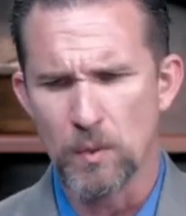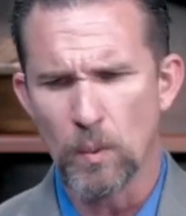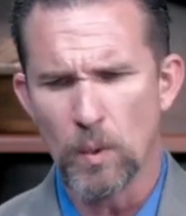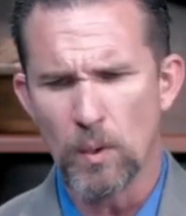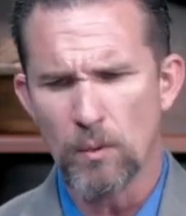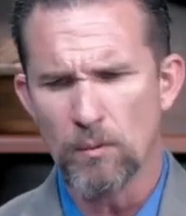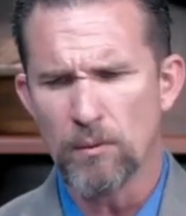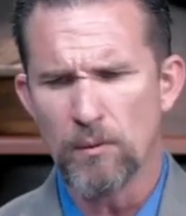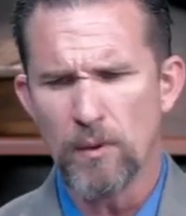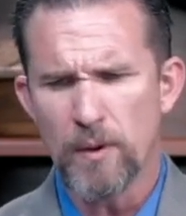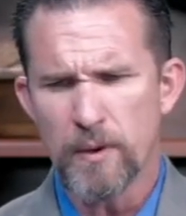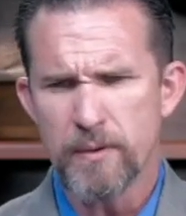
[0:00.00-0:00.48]

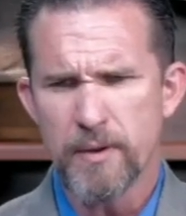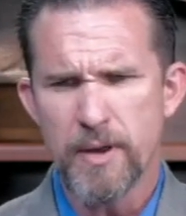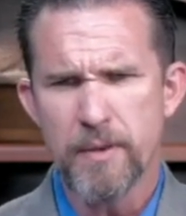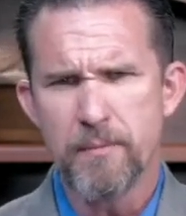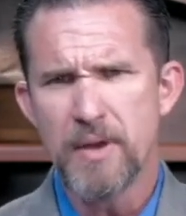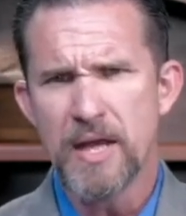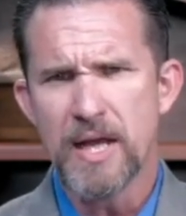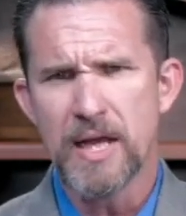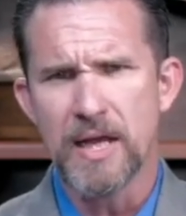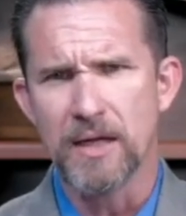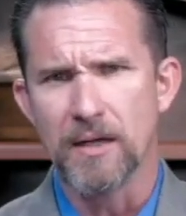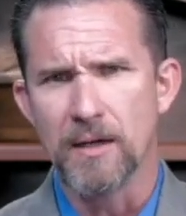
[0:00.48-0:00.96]
what do we
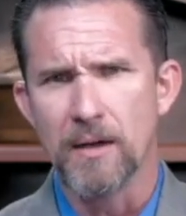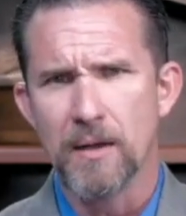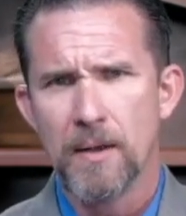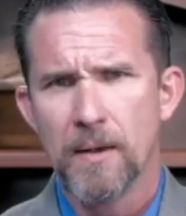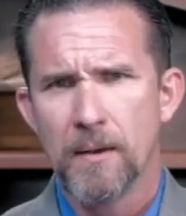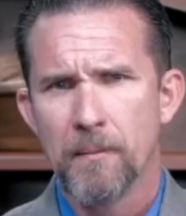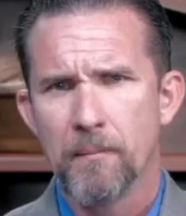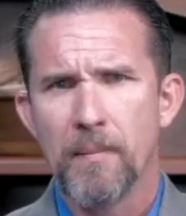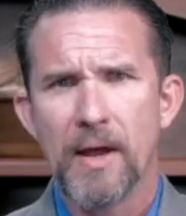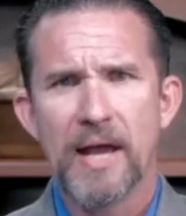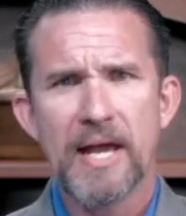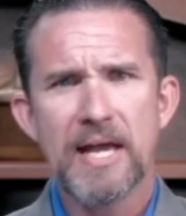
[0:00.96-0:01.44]
mean,
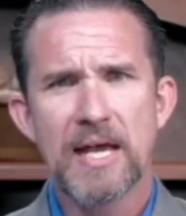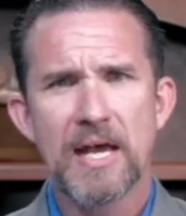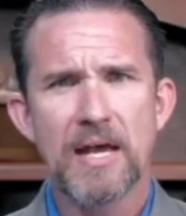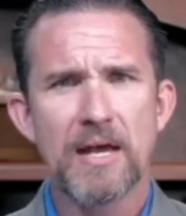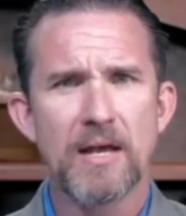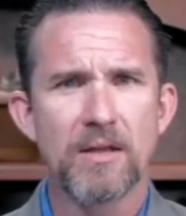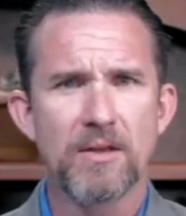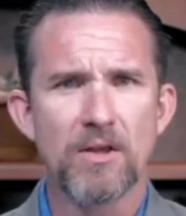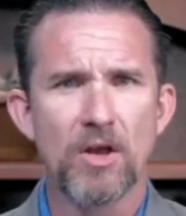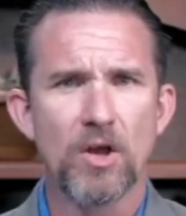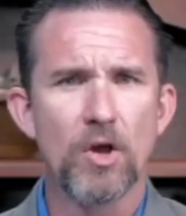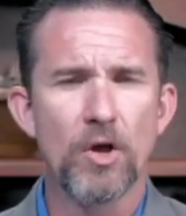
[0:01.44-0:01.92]

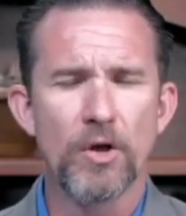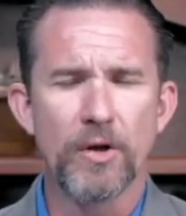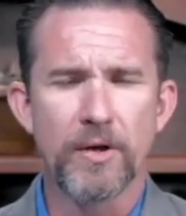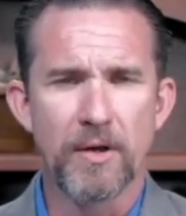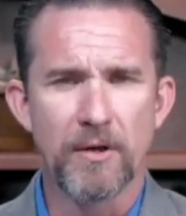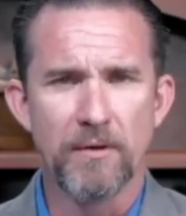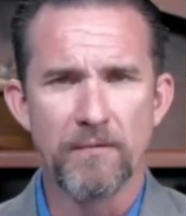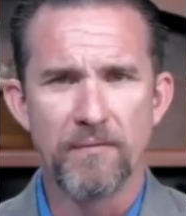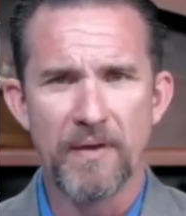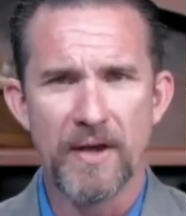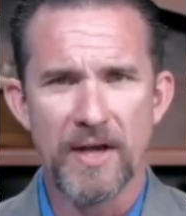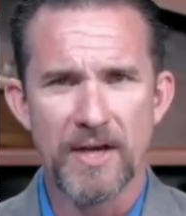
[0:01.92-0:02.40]
making the good
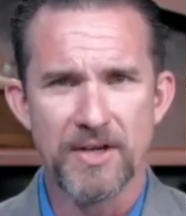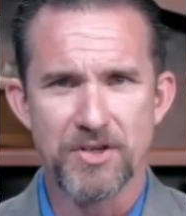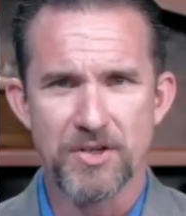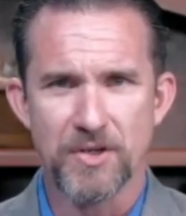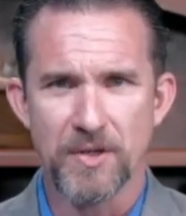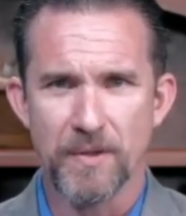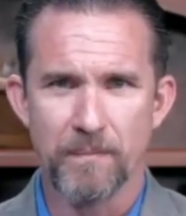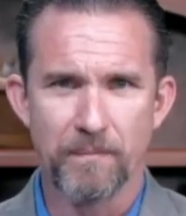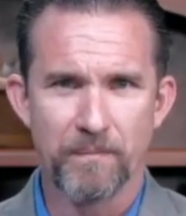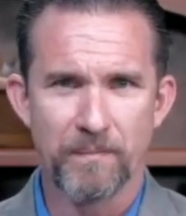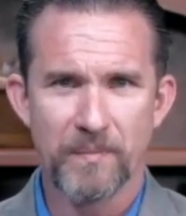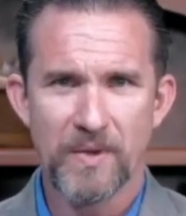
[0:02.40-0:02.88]

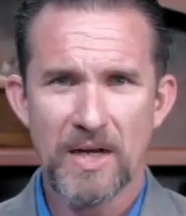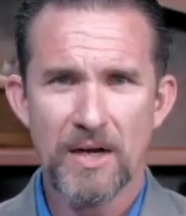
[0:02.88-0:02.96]
confession?